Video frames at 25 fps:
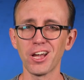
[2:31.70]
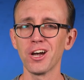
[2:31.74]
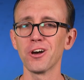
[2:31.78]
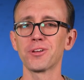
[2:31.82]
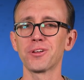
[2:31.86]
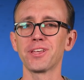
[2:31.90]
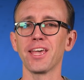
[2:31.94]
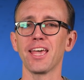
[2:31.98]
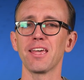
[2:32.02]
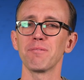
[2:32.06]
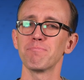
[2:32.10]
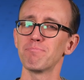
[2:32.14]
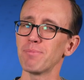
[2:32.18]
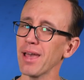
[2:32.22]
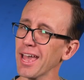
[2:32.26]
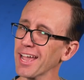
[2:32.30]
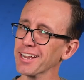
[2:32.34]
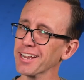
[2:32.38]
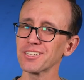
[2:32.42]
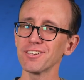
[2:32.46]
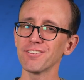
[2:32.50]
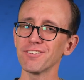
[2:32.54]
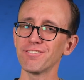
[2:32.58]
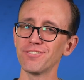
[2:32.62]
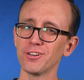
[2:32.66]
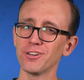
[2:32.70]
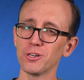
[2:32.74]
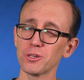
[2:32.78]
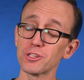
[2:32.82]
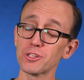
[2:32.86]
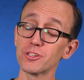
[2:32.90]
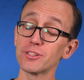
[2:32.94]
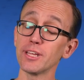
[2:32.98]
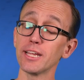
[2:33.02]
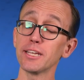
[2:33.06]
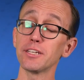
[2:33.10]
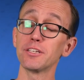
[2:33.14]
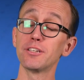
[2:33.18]
Okay, back to
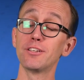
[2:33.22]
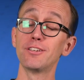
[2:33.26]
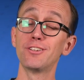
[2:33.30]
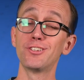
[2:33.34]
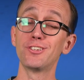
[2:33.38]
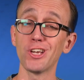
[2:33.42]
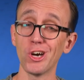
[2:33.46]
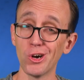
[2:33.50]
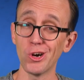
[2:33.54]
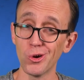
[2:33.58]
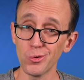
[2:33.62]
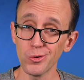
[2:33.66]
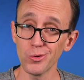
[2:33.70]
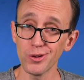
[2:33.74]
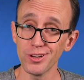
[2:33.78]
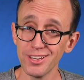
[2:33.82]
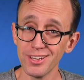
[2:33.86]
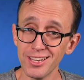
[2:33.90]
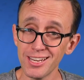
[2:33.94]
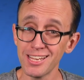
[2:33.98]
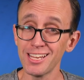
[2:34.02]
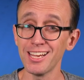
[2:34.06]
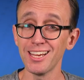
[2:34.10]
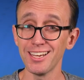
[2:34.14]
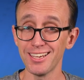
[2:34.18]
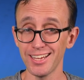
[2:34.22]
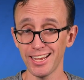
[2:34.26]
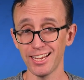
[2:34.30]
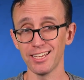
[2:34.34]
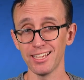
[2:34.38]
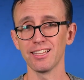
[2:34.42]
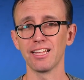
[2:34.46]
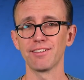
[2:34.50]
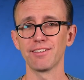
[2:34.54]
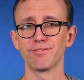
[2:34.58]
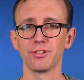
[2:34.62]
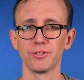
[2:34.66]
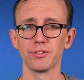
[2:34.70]
folks that don't need a
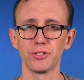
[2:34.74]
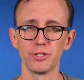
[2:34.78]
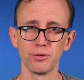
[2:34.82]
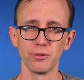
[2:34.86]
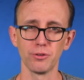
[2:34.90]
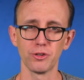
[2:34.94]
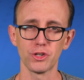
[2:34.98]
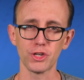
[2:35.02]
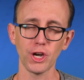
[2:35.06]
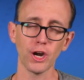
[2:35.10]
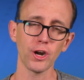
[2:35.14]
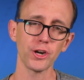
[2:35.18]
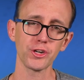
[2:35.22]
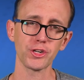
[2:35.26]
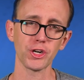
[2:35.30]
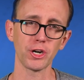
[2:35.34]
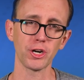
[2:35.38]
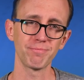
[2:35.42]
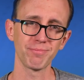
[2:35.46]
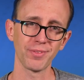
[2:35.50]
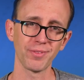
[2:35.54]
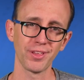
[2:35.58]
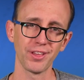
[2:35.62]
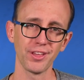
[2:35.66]
level 2 charger.